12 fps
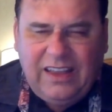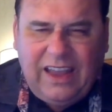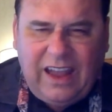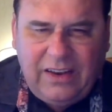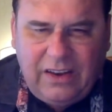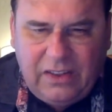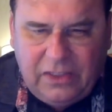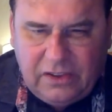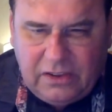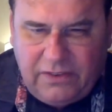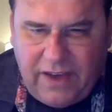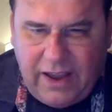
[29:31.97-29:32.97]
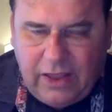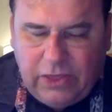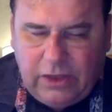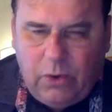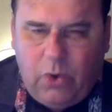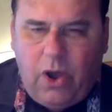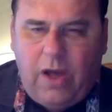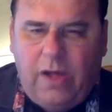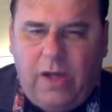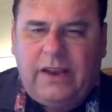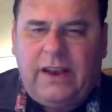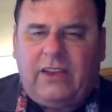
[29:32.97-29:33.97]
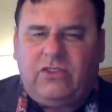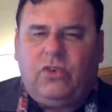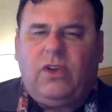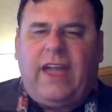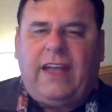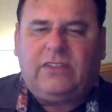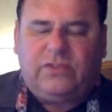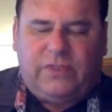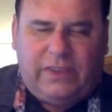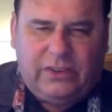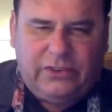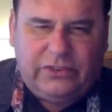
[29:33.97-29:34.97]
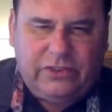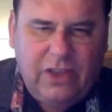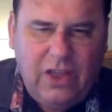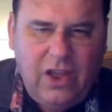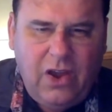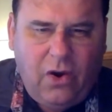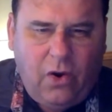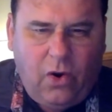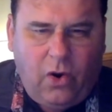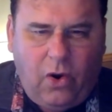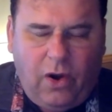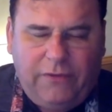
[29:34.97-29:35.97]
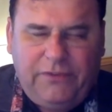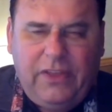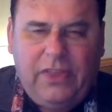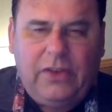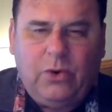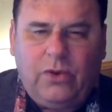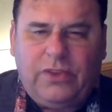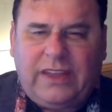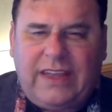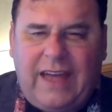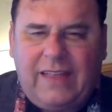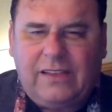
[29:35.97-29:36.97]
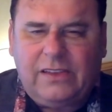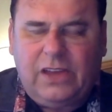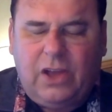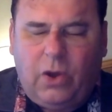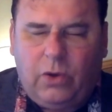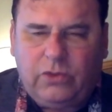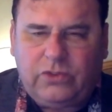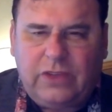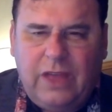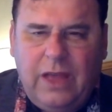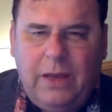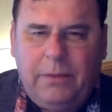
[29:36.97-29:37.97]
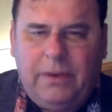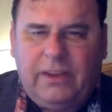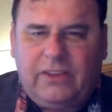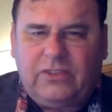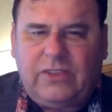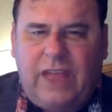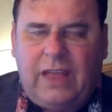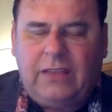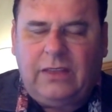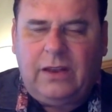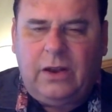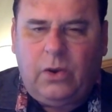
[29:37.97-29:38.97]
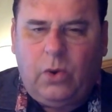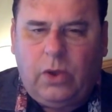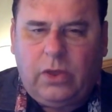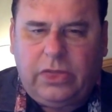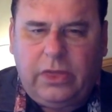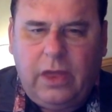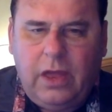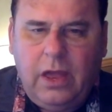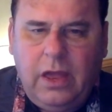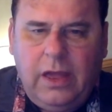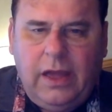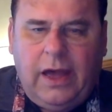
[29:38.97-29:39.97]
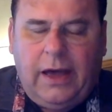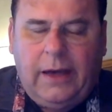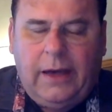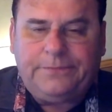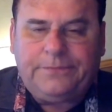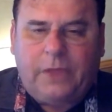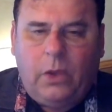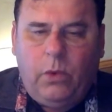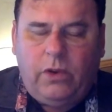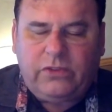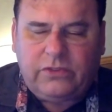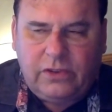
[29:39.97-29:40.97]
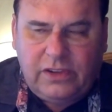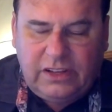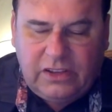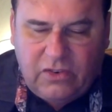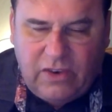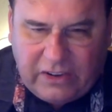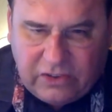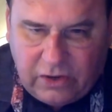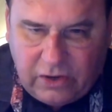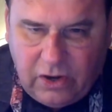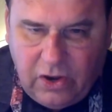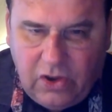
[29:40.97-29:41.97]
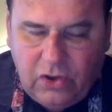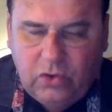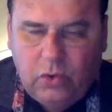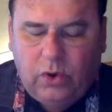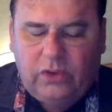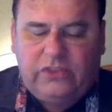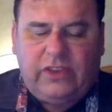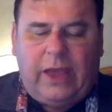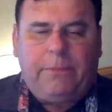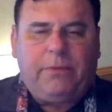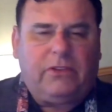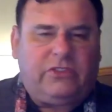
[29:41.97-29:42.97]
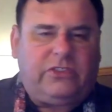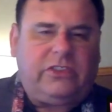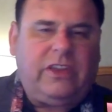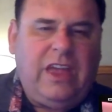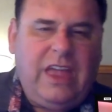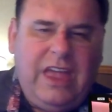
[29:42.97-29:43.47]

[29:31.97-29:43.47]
Again, the Leviathan oil and natural gas fields are off the northern Galilee coast, but extend in a north westerly direction towards Cyprus.